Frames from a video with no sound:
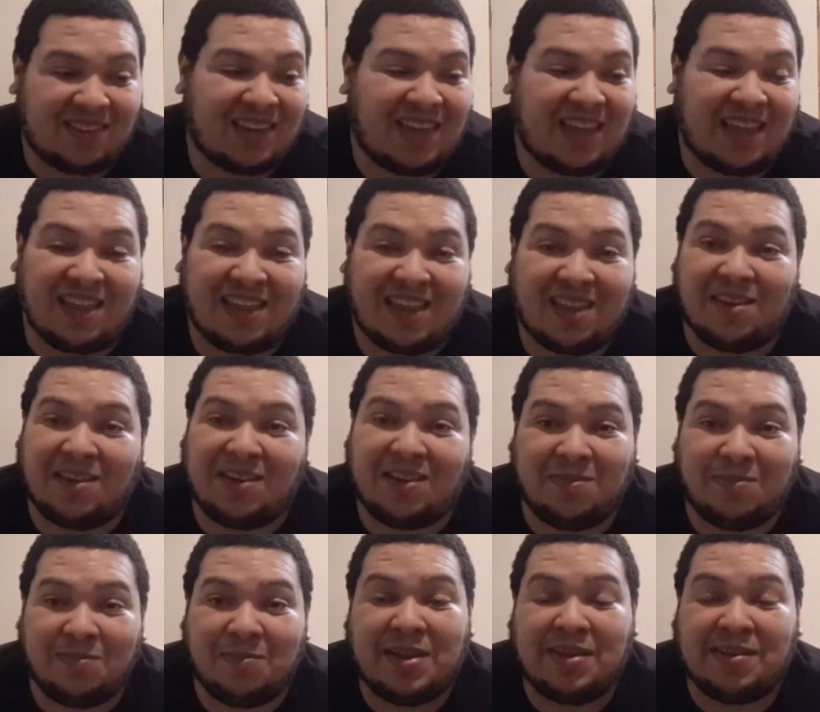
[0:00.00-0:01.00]
like it
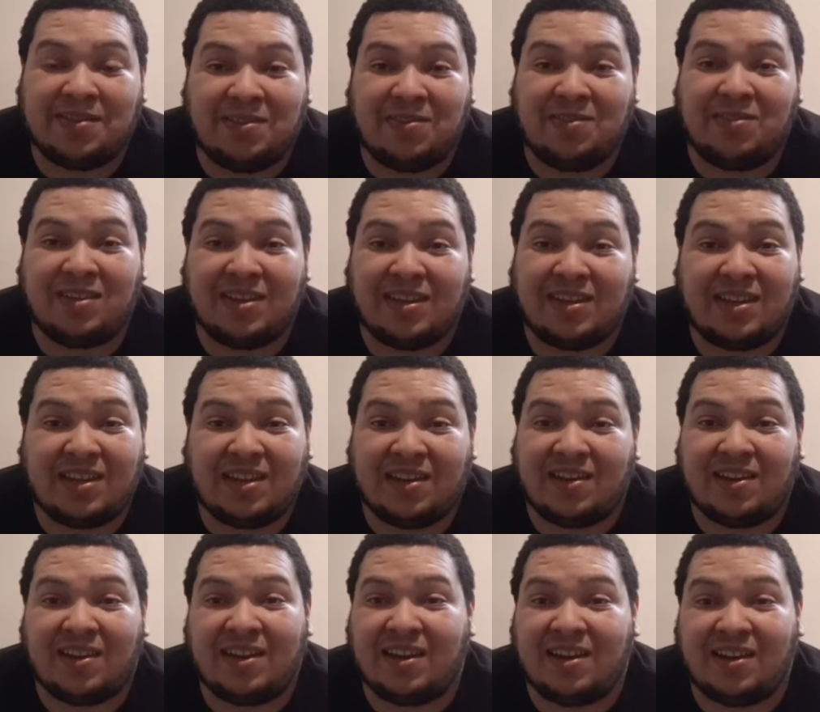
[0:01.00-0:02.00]
makes you sit
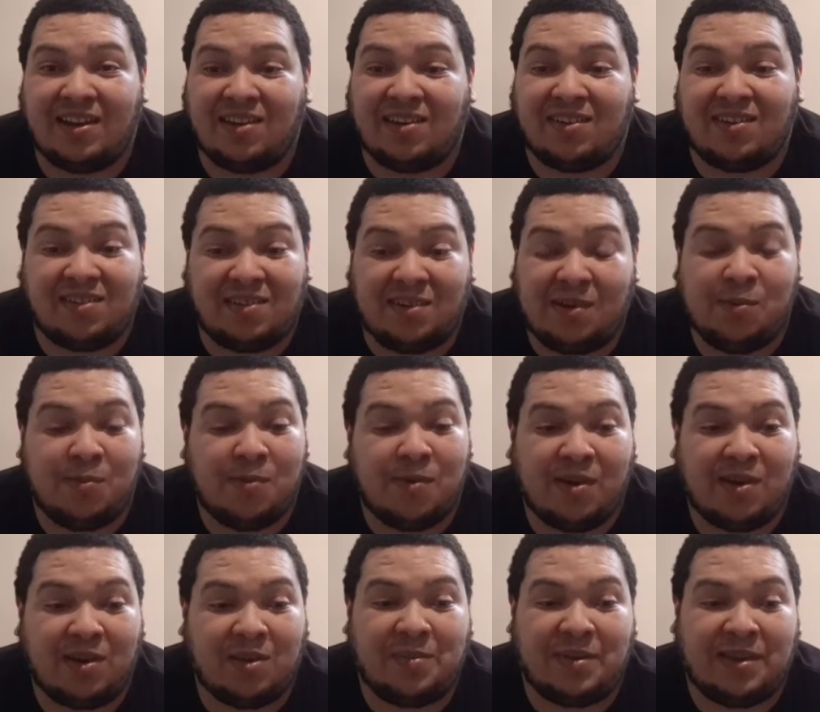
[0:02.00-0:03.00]
there and you
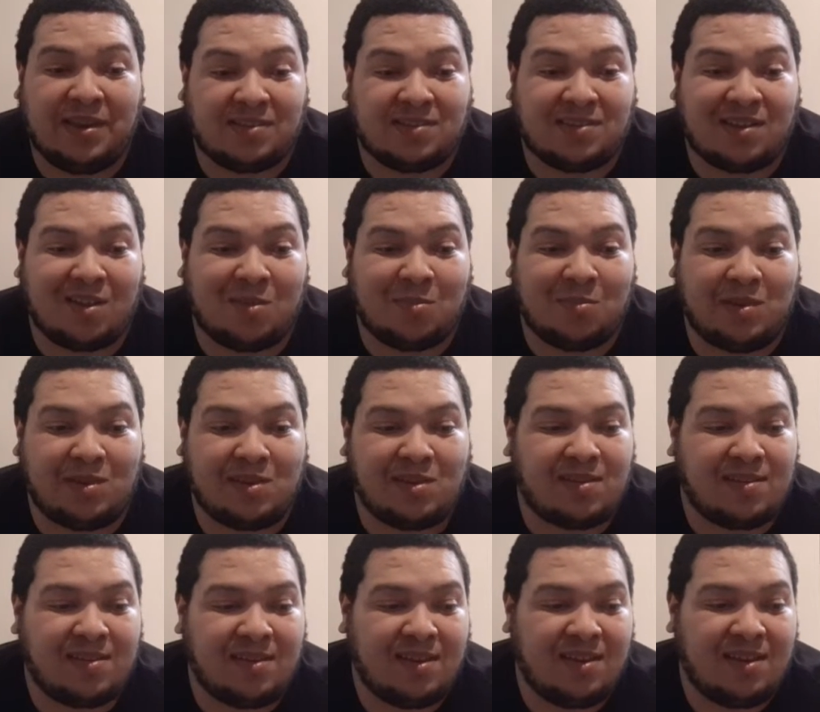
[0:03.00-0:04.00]
want to be a
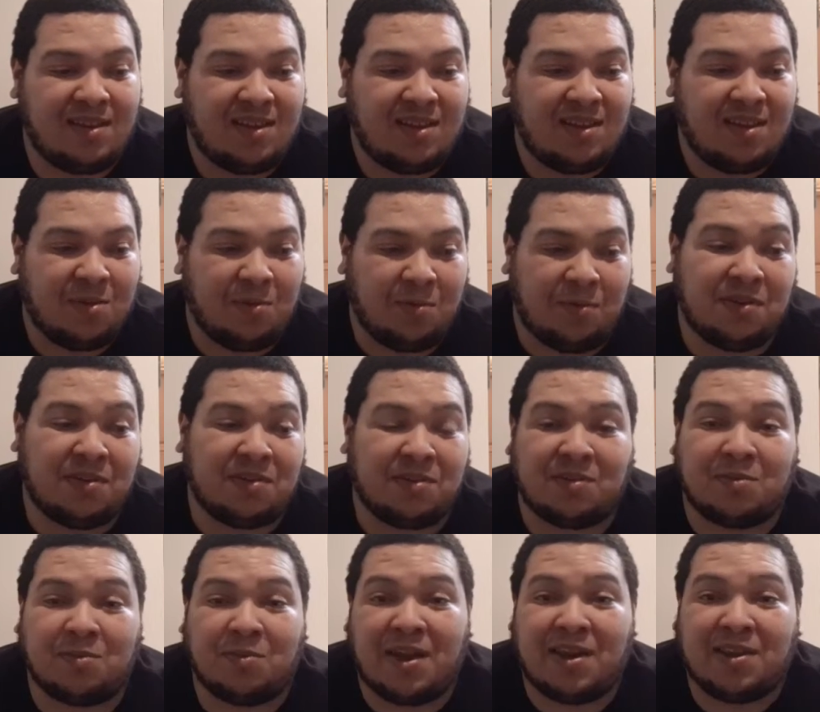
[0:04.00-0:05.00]
zombie
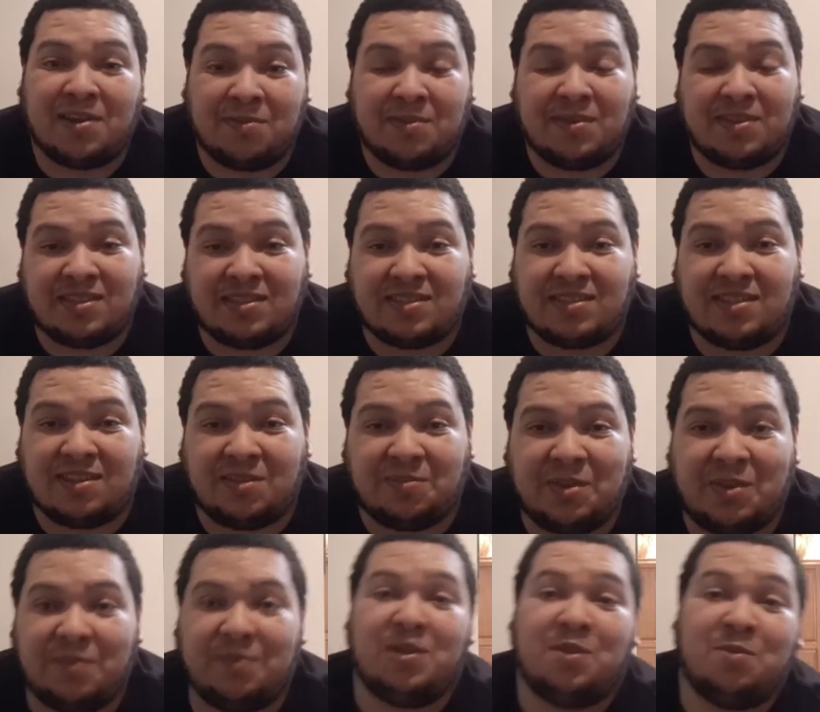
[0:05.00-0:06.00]
wondering why you went to see the
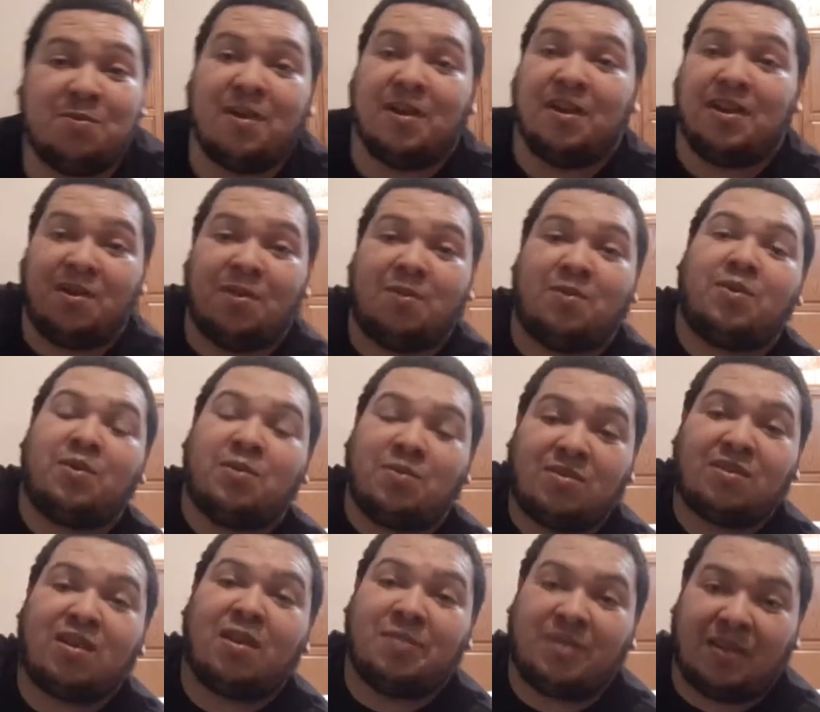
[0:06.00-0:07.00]
movie. You want to go do
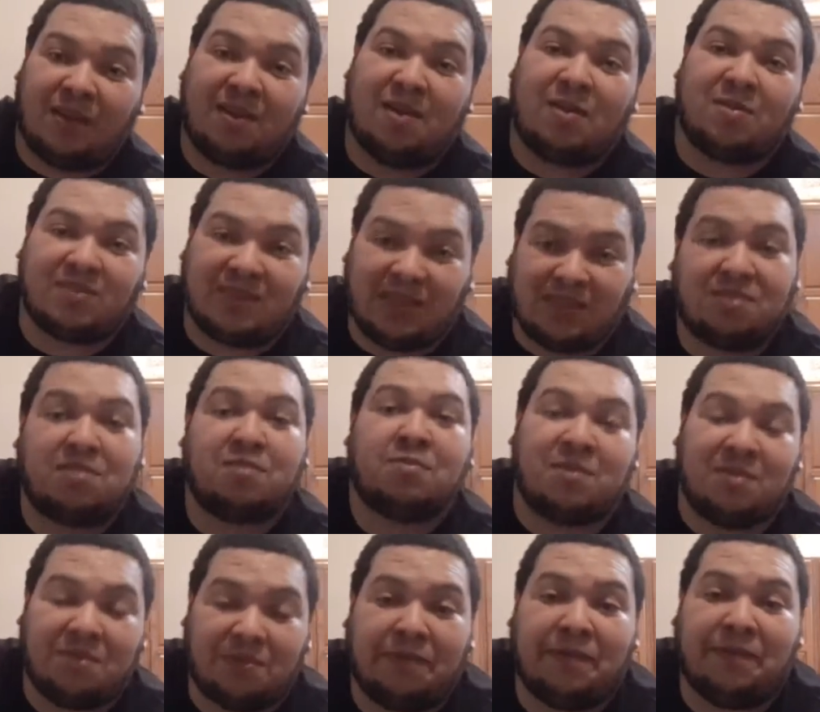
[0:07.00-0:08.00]
something else that you were
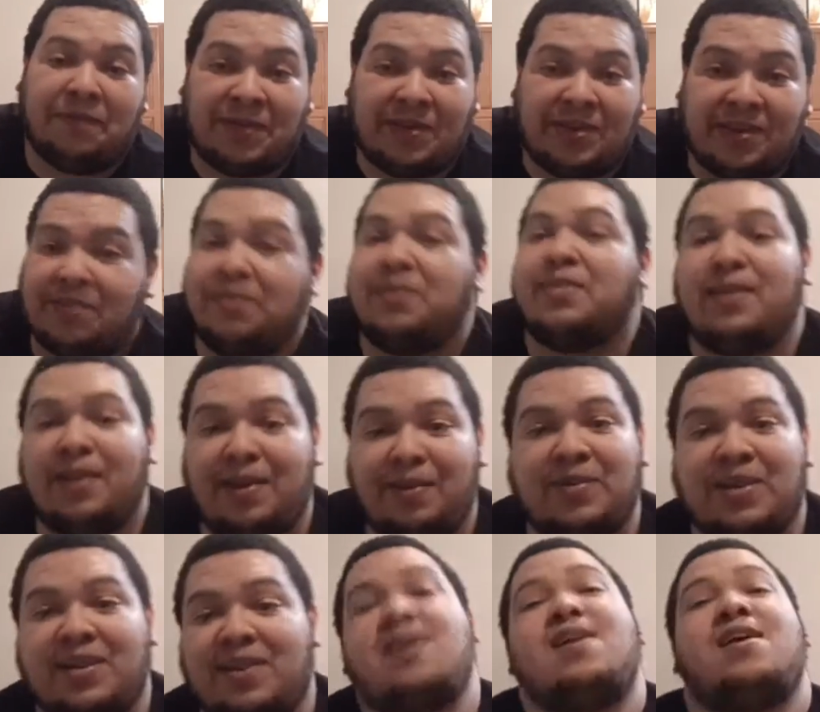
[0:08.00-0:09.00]
doing when you were
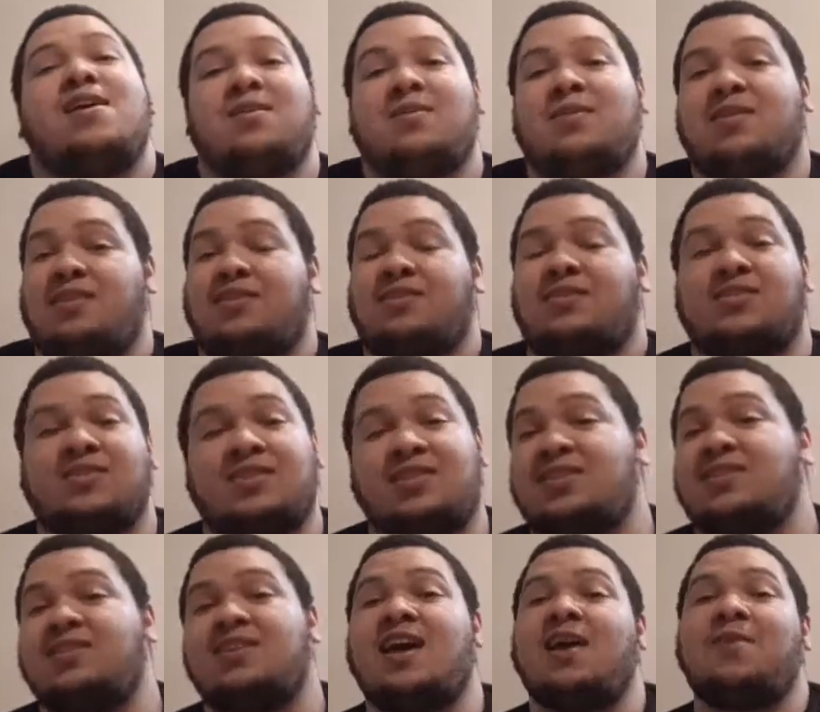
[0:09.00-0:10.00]
living. Because
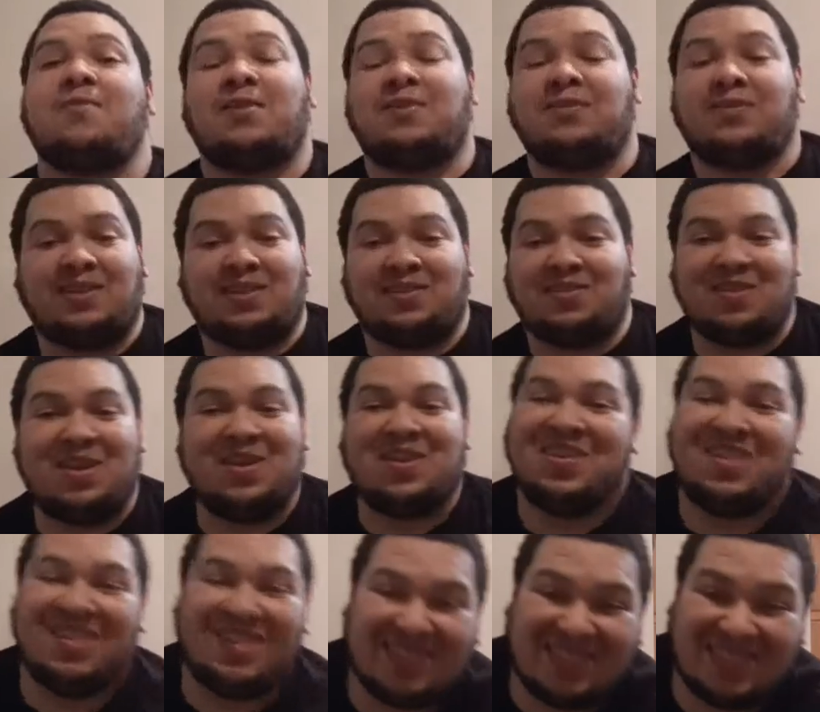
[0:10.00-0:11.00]
it's not worth
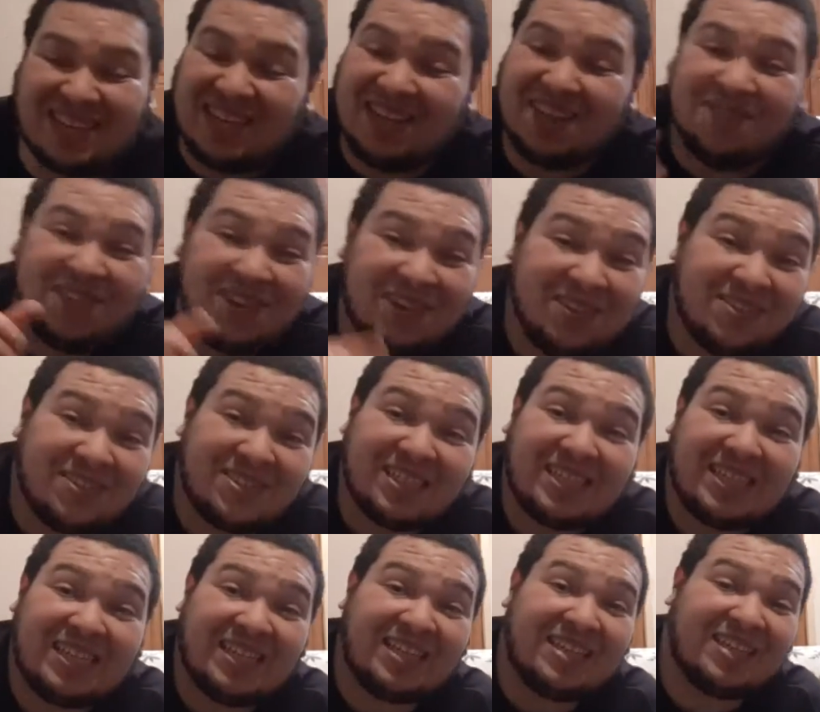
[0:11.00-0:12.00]
it. See it when you
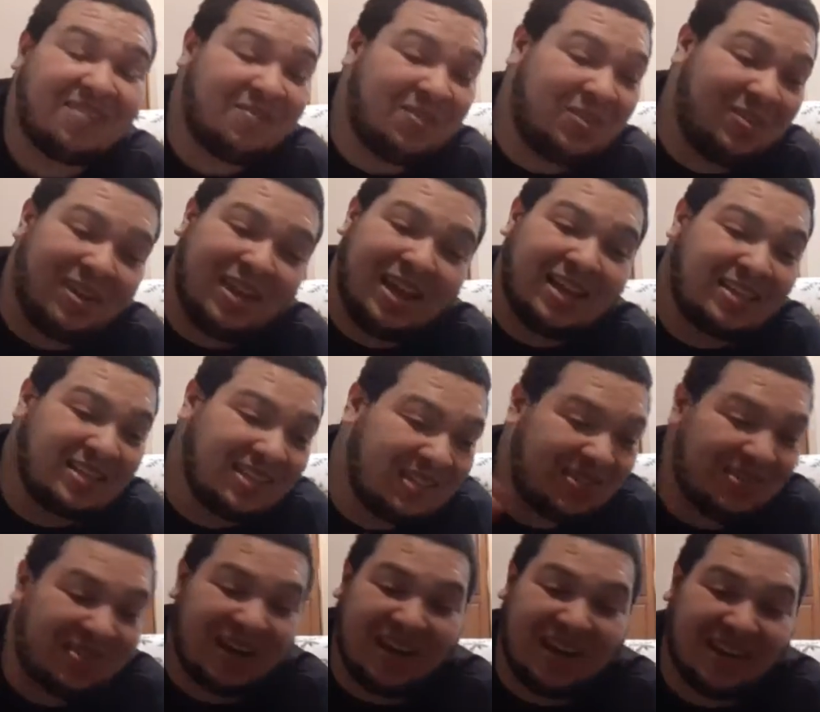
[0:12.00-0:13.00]
see it. If you catch it,
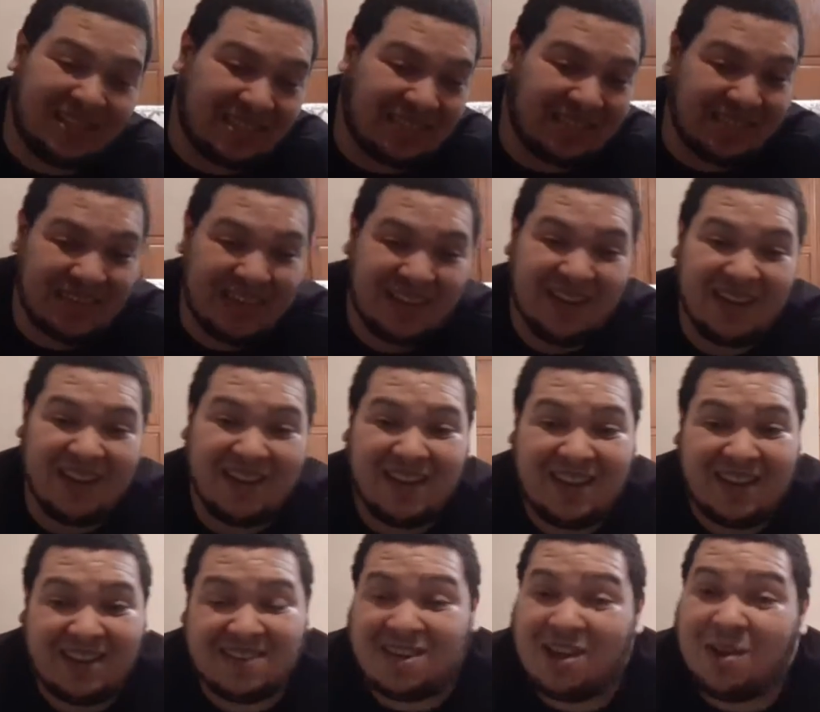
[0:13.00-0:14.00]
you catch it.
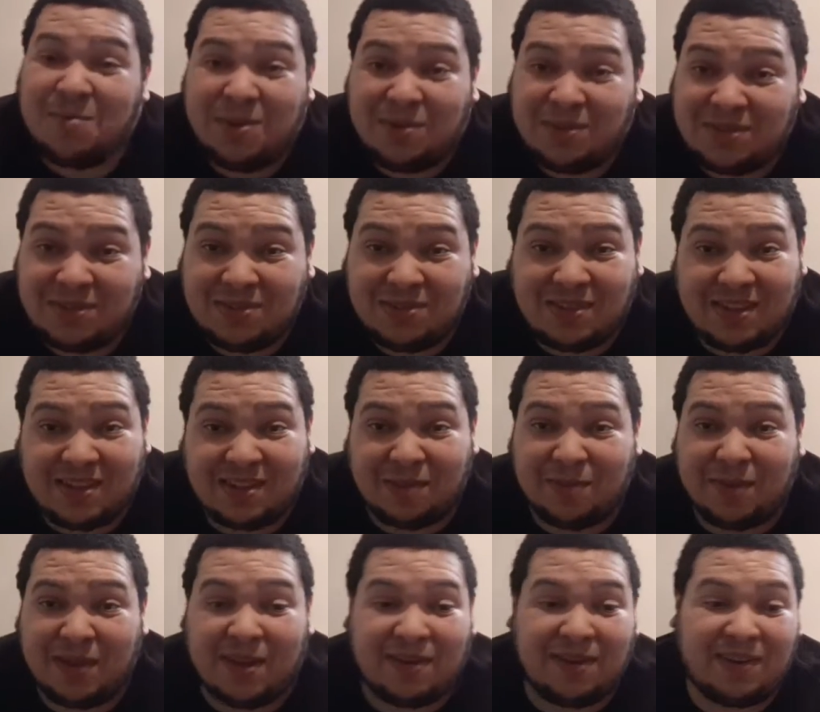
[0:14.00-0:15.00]
Tell me what you think
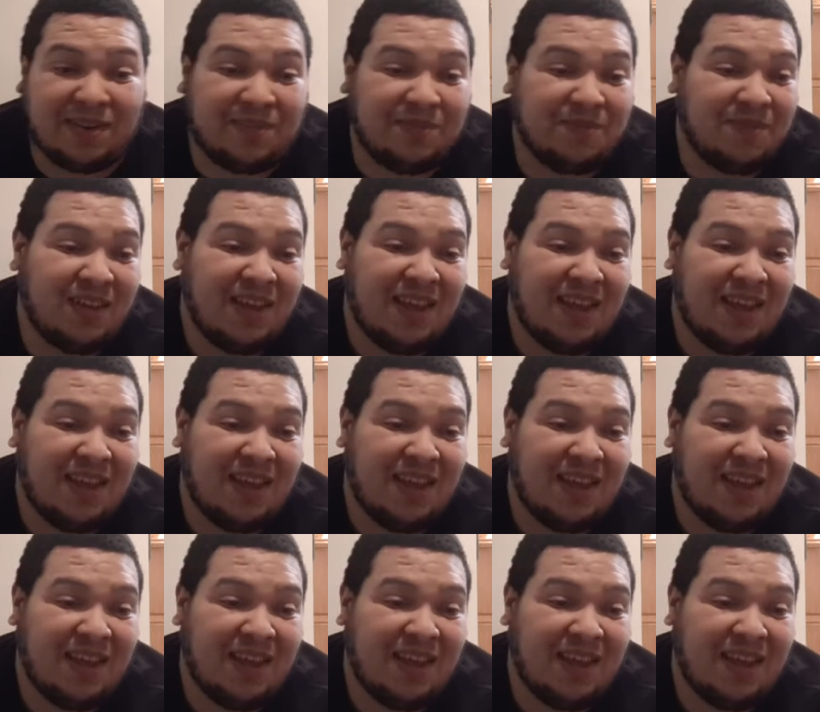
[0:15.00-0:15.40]
about it.